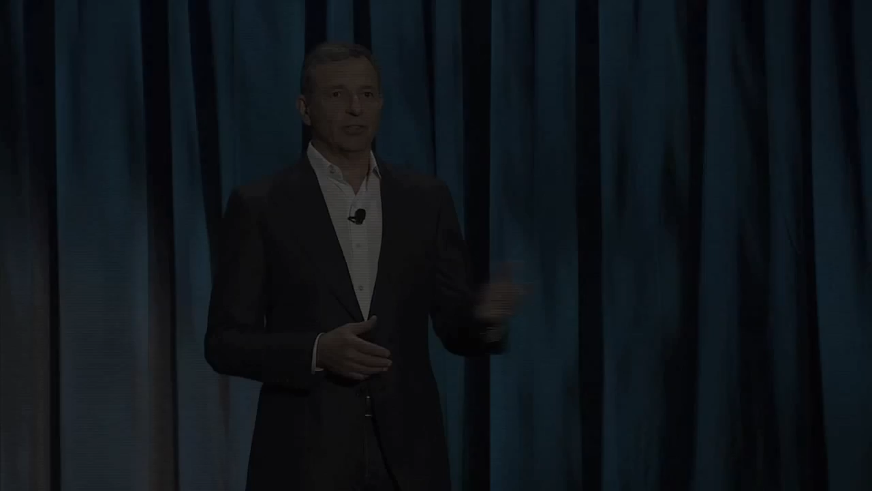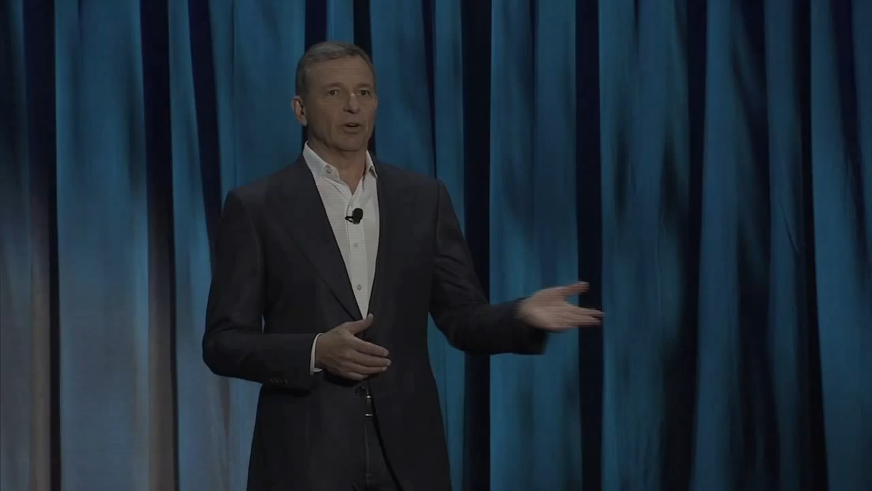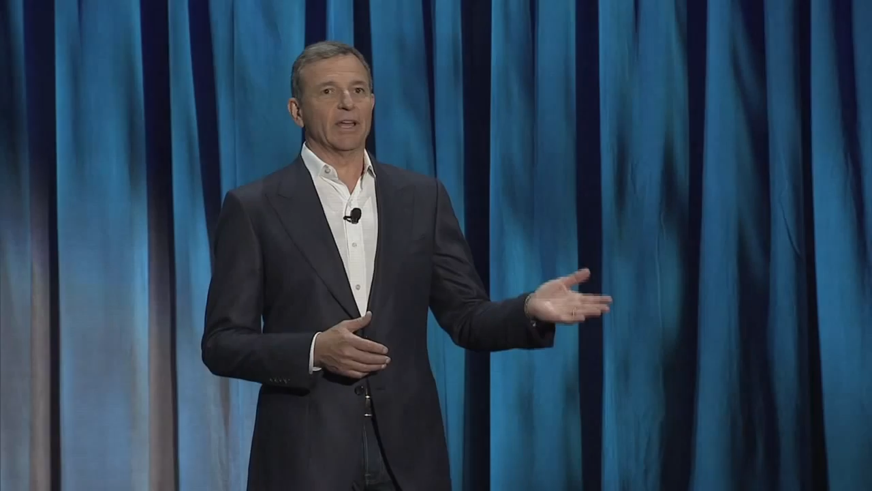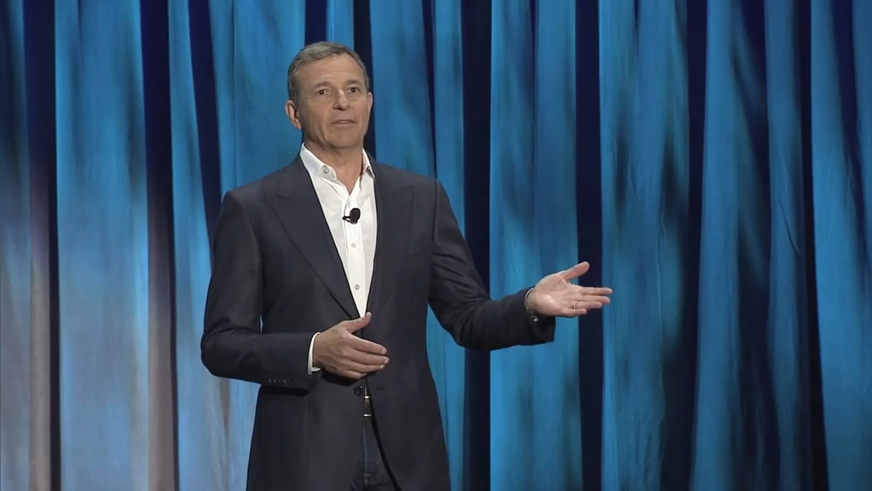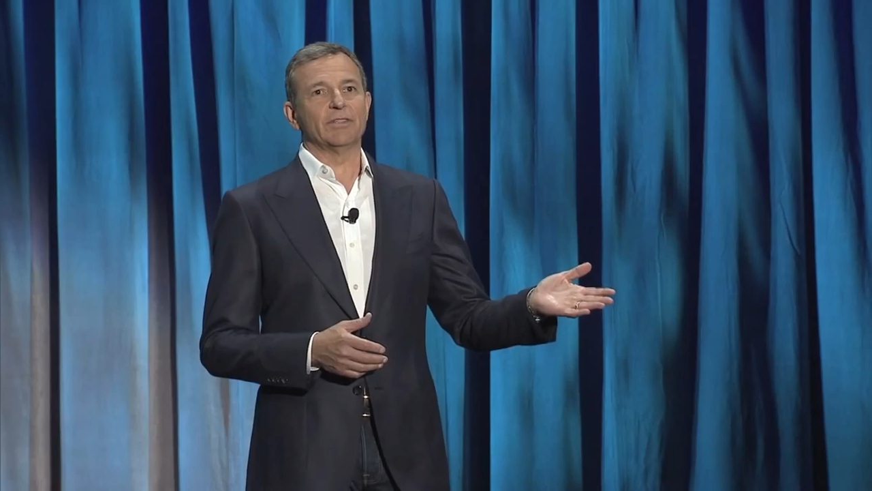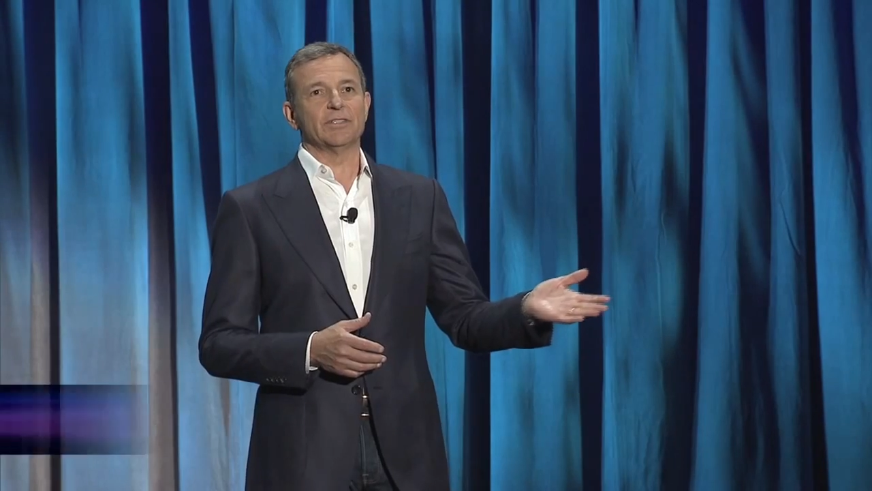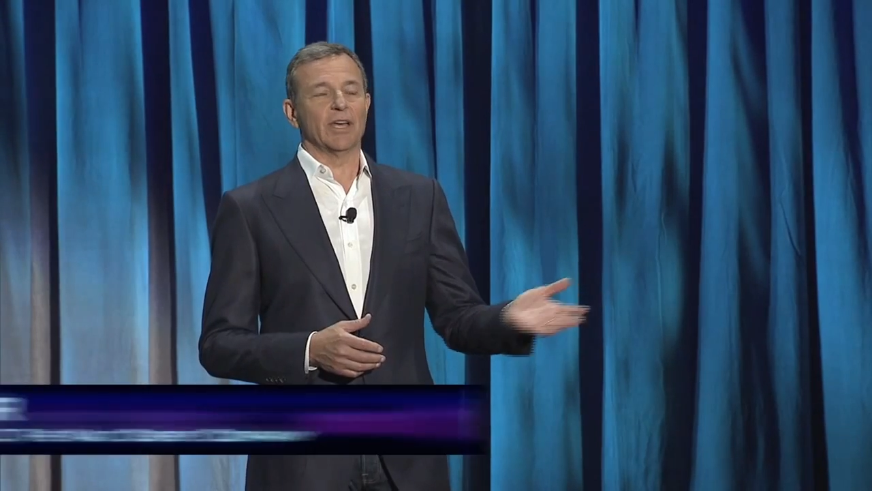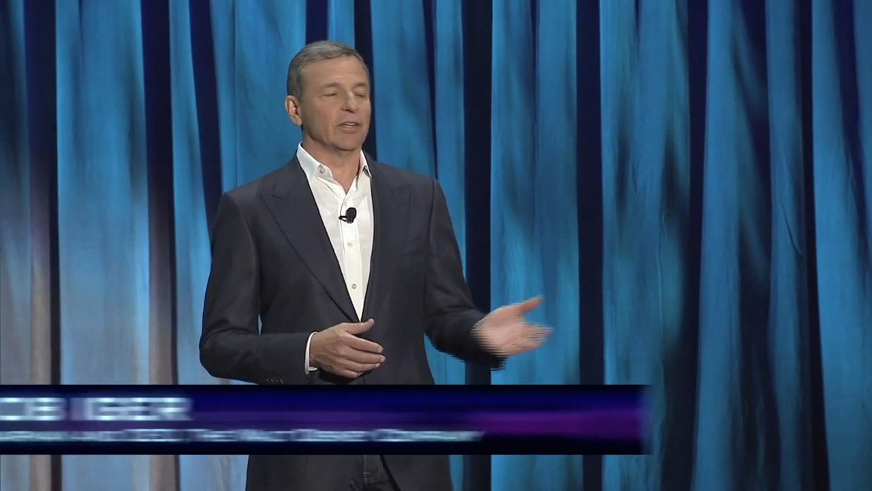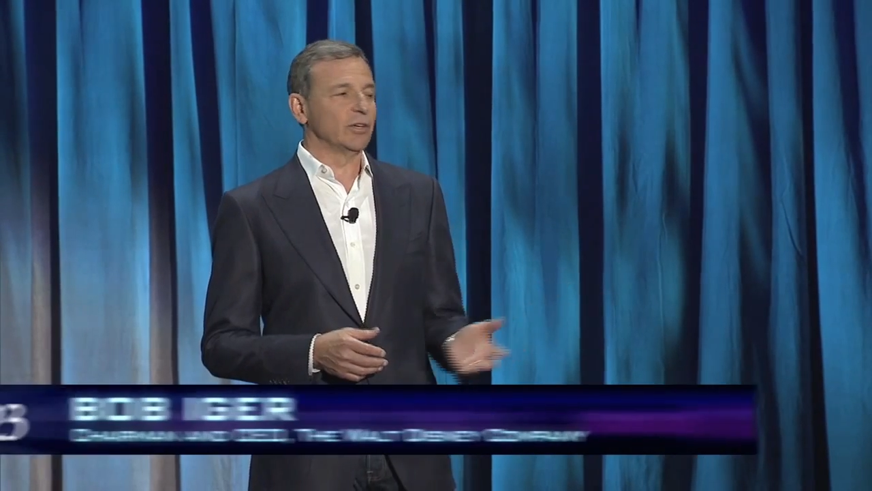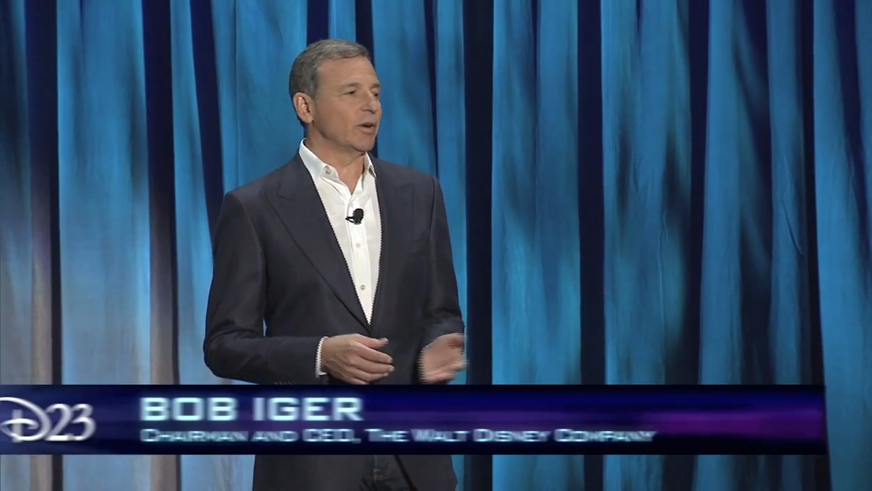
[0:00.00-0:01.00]
don't have to
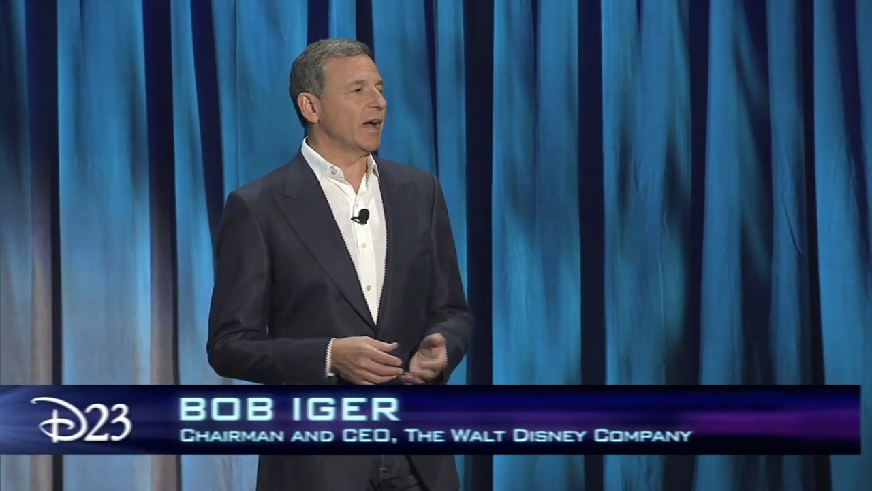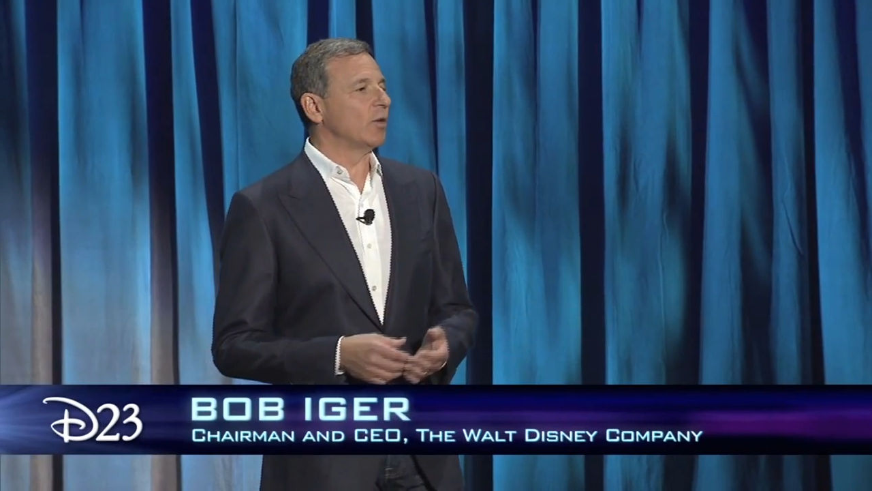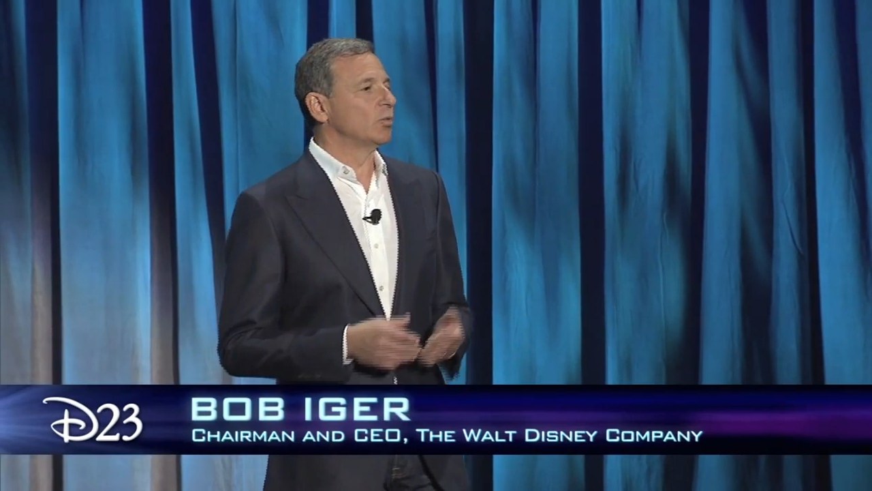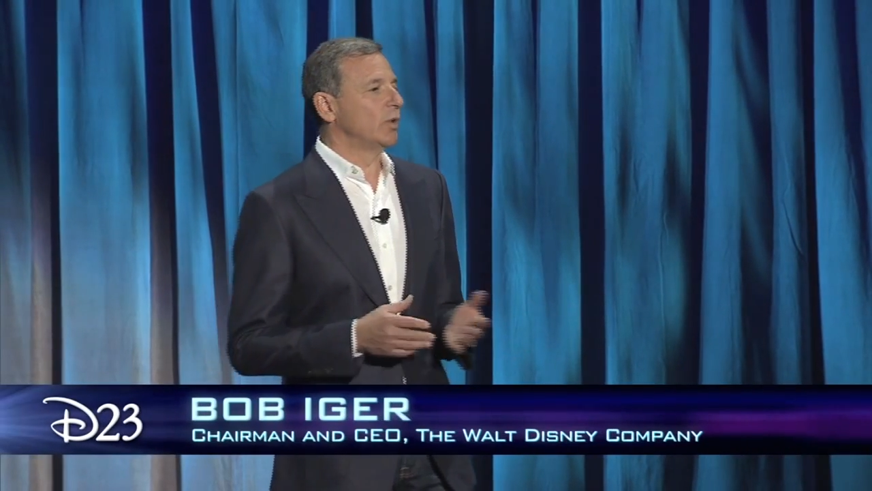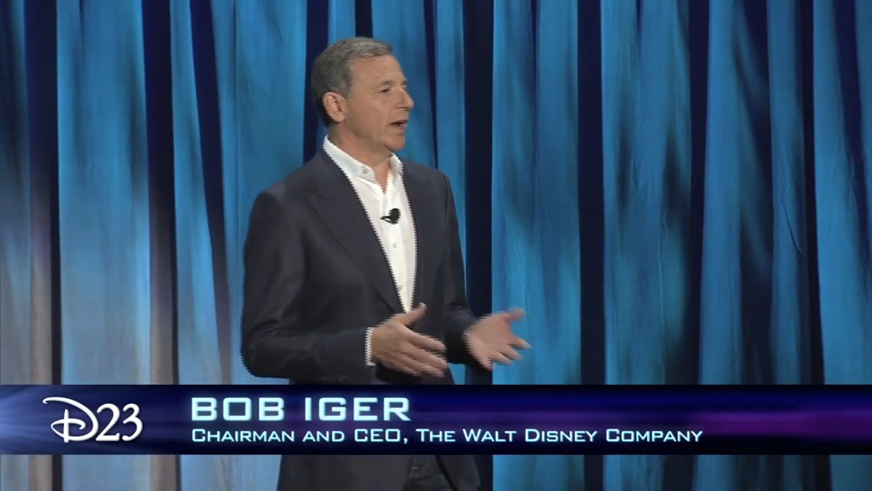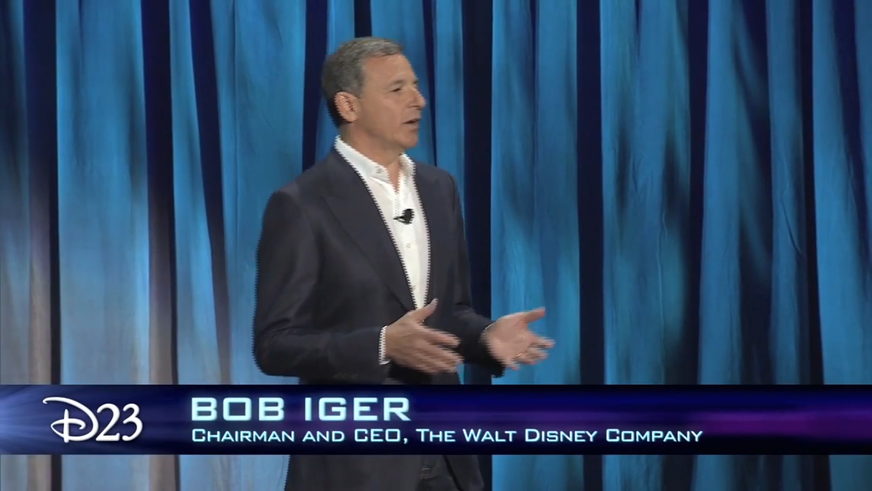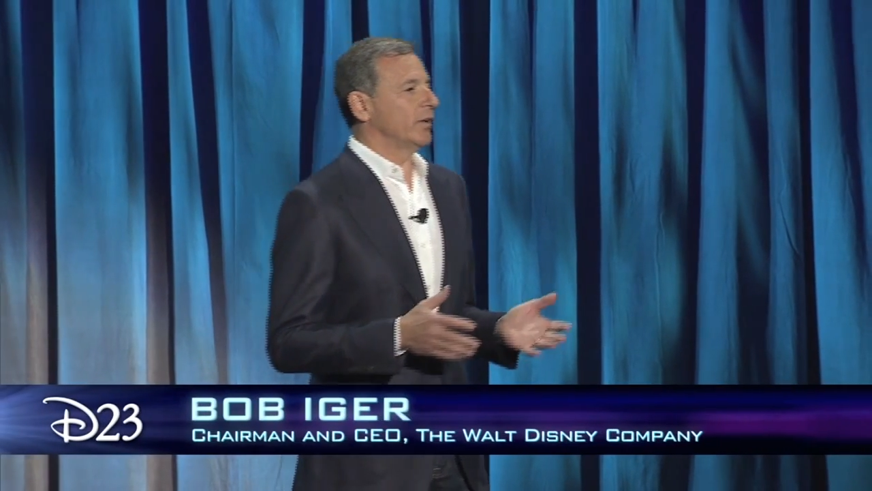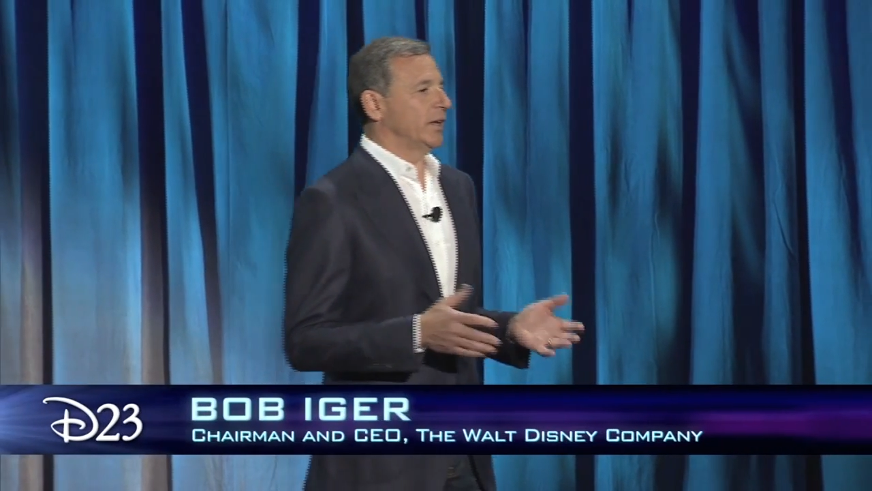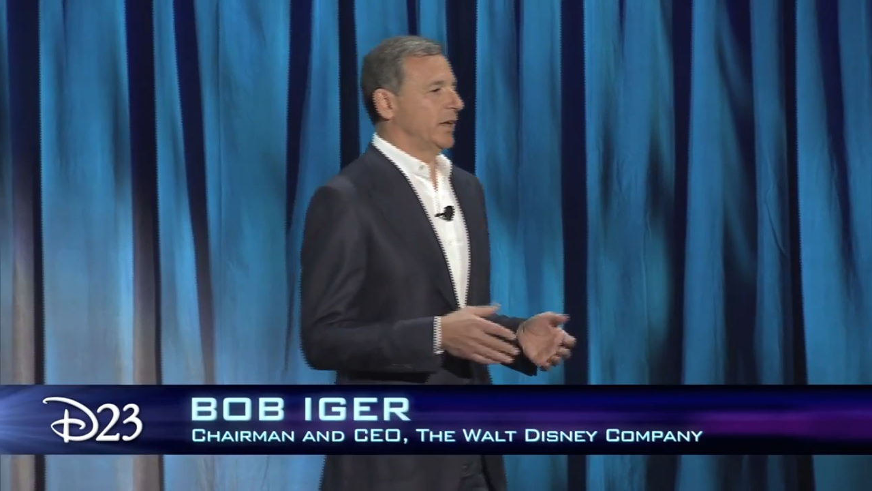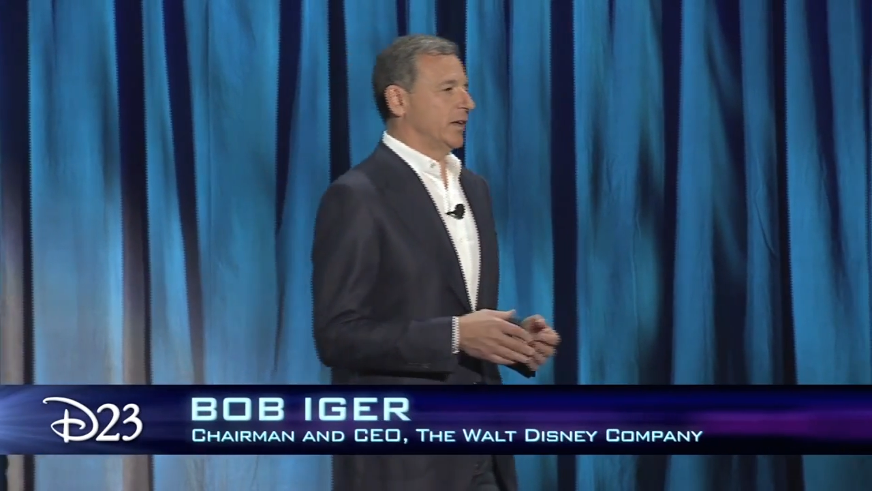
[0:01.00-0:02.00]
tell you how rare
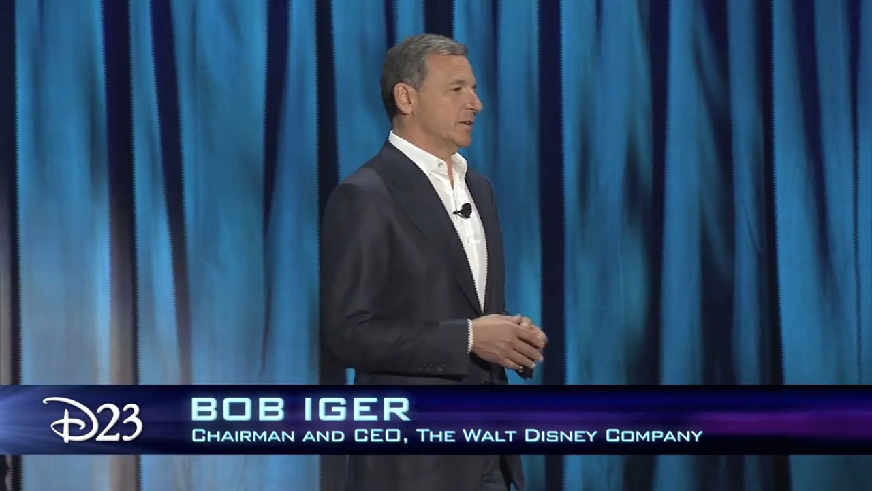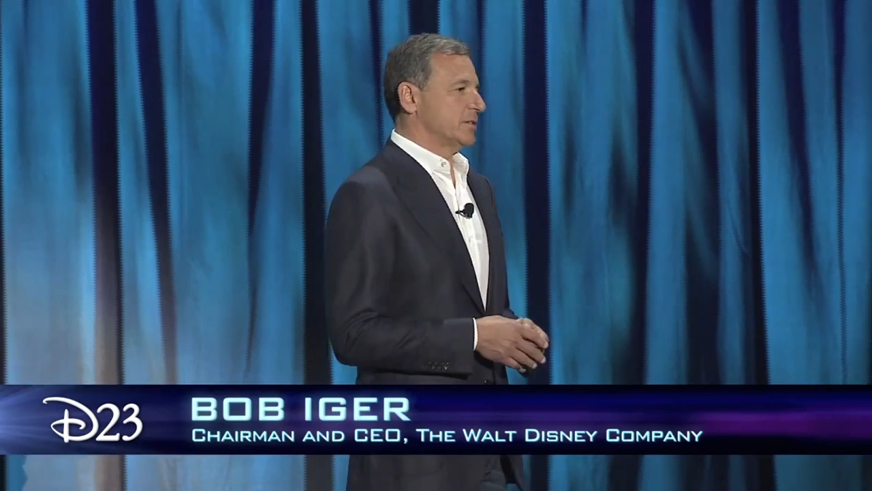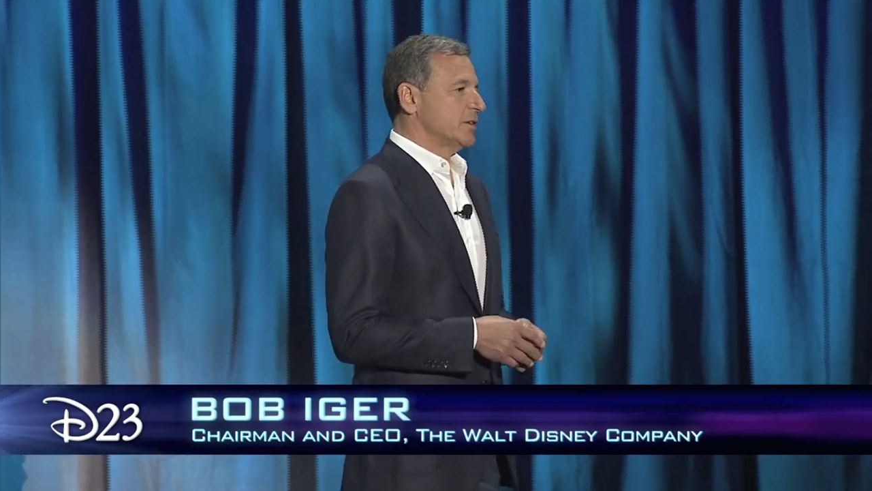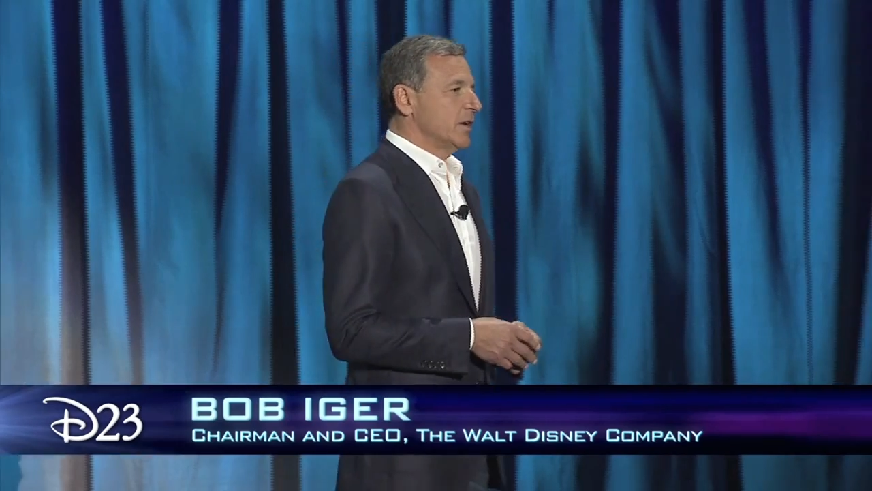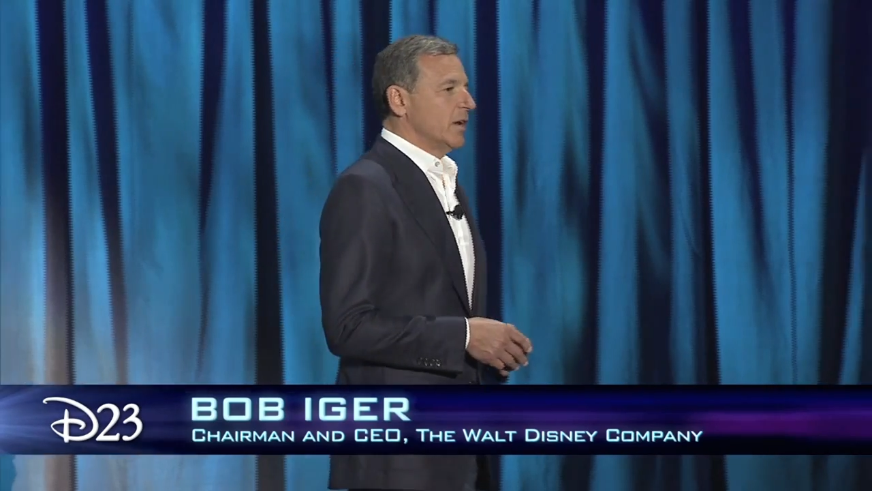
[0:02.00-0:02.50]
it is